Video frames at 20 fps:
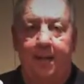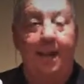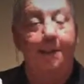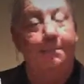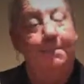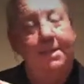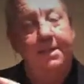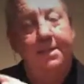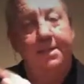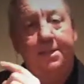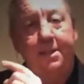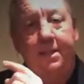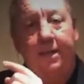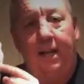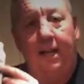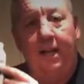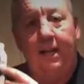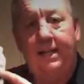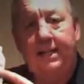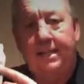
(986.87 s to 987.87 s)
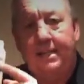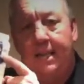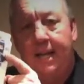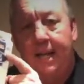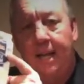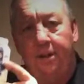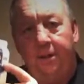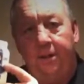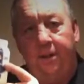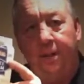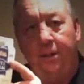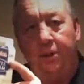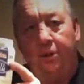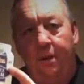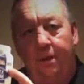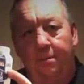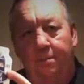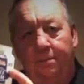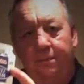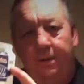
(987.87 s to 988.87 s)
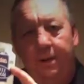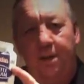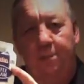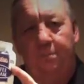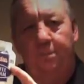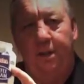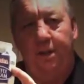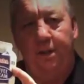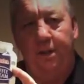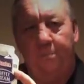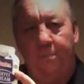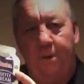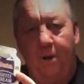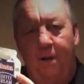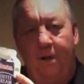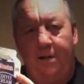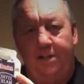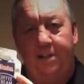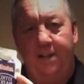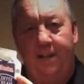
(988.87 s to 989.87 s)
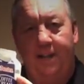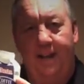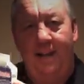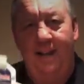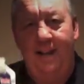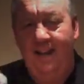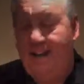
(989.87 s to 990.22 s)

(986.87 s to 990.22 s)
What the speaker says: That means it's the least healthy cream available on the market today.